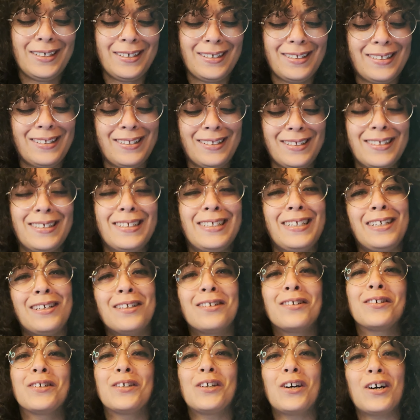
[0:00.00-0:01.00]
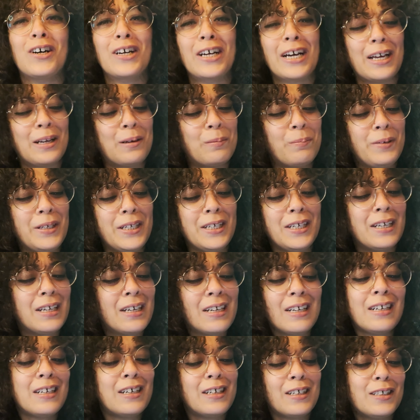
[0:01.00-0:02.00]
does this killer doll gotta be
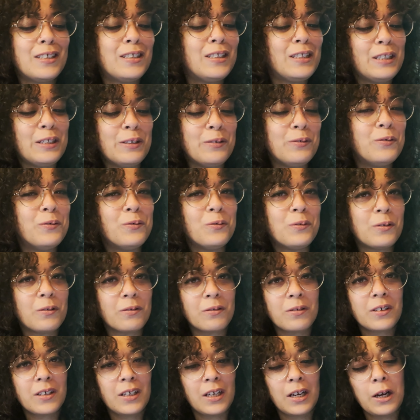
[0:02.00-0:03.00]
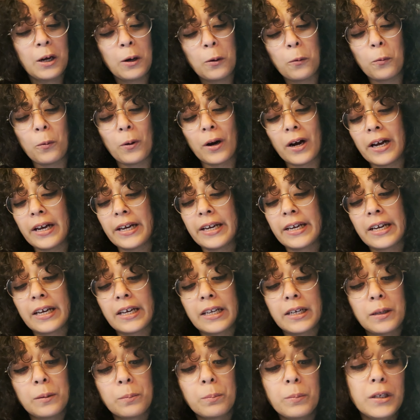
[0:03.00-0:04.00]
a dude? Why
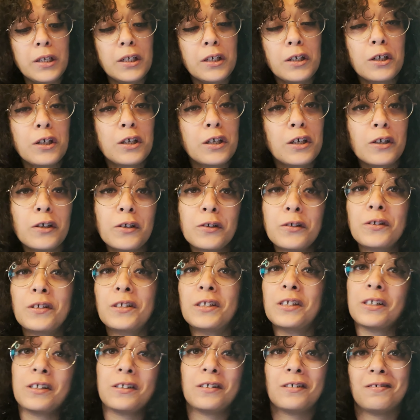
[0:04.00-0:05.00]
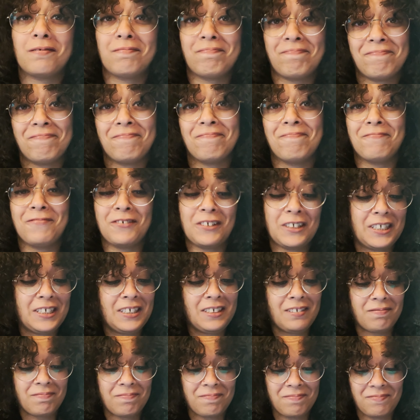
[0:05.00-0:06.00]
can't it be a girl doll,
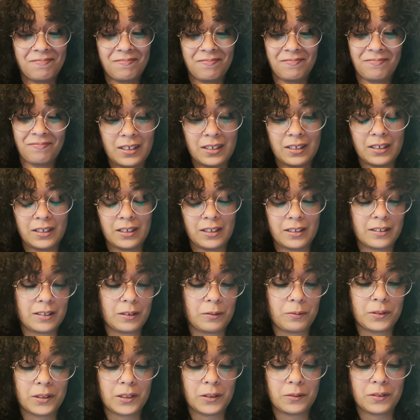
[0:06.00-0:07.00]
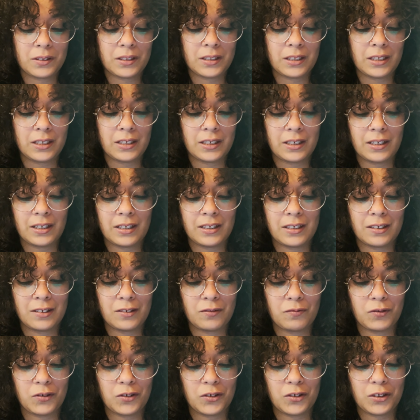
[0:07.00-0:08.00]
right? That's not what I was thinking. I
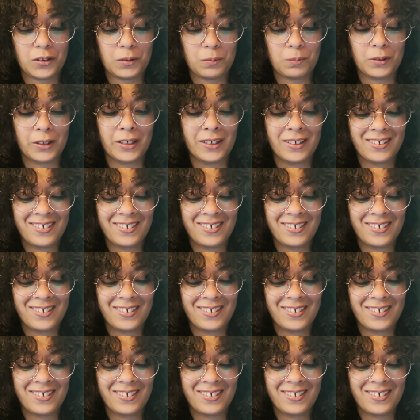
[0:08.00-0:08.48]
just, for some